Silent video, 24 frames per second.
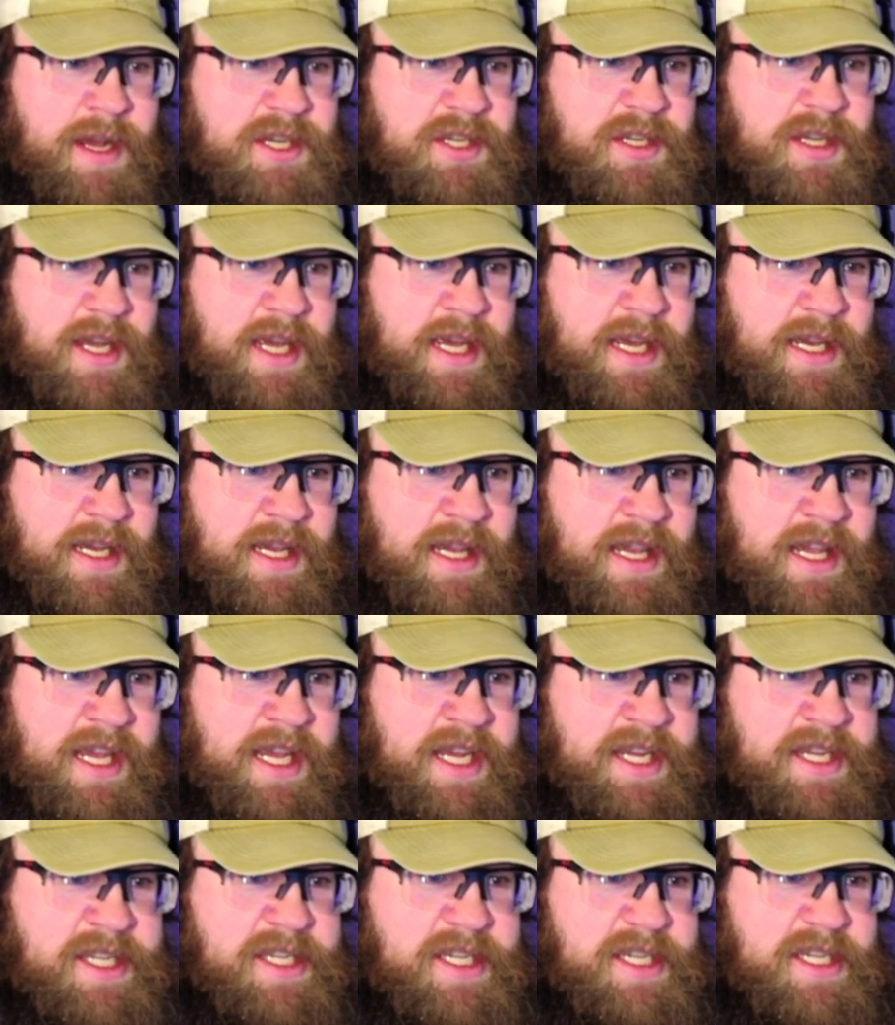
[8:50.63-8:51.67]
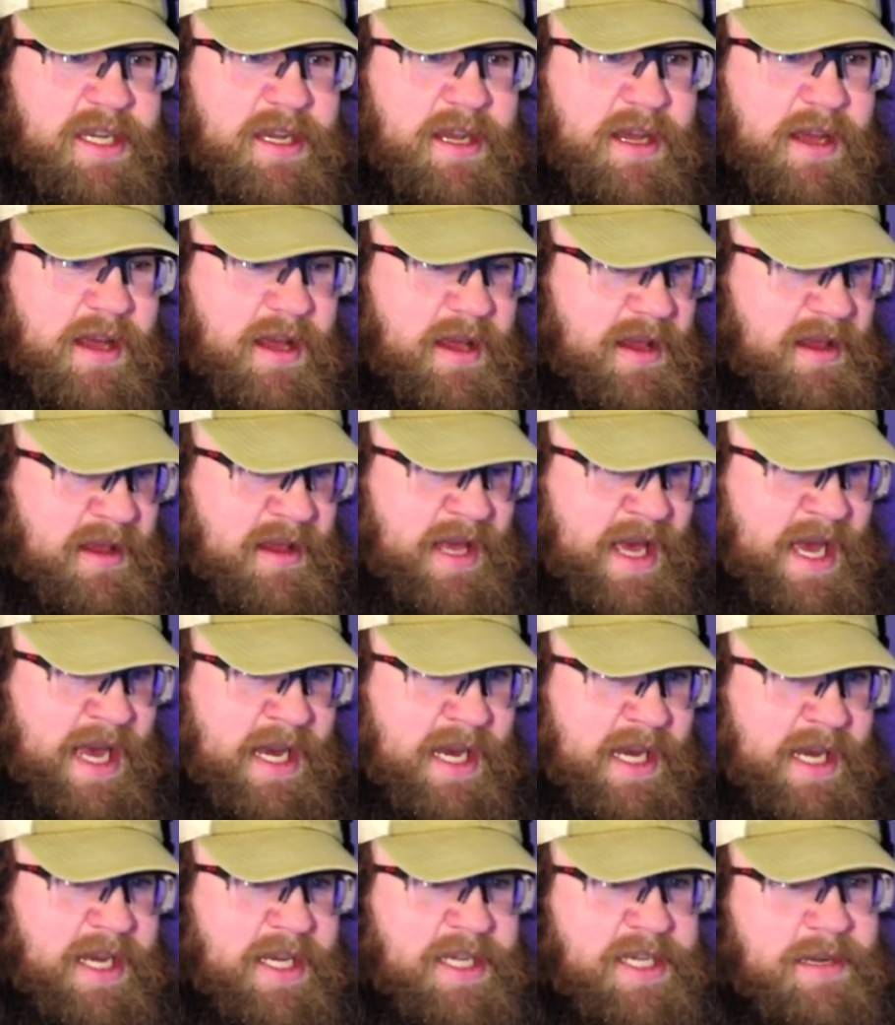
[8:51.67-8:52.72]
like this?
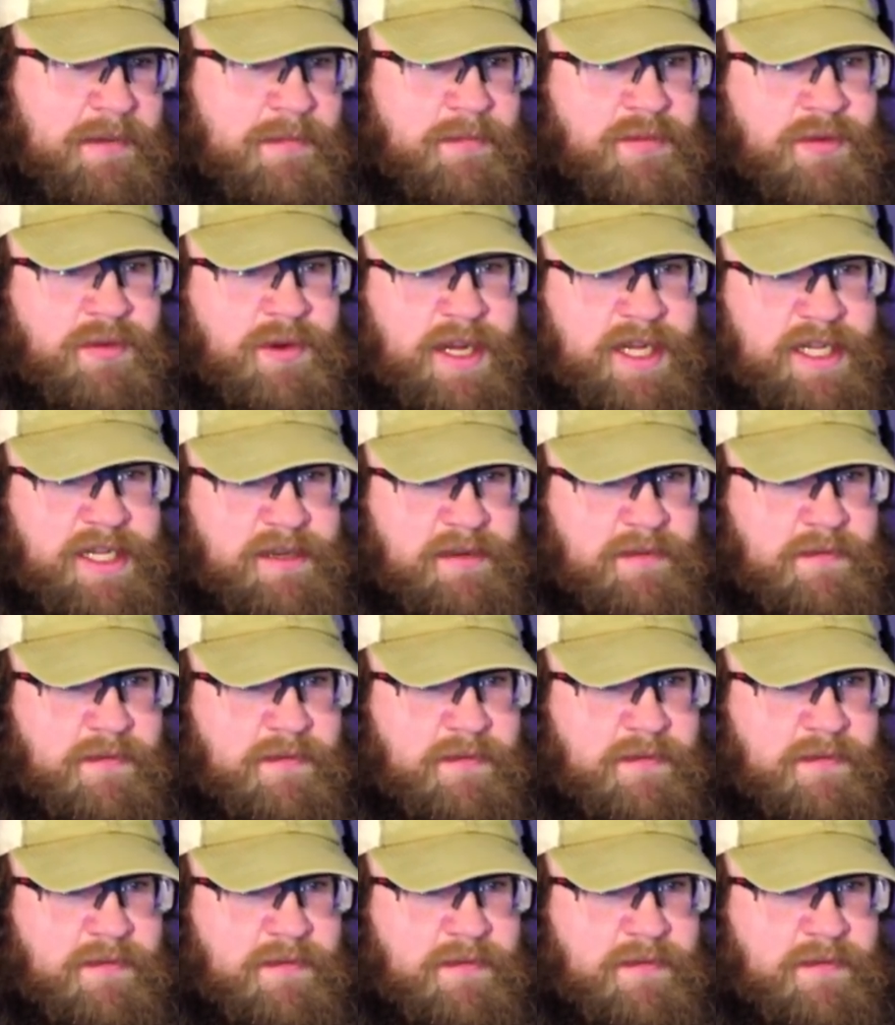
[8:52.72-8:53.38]
That is impressive.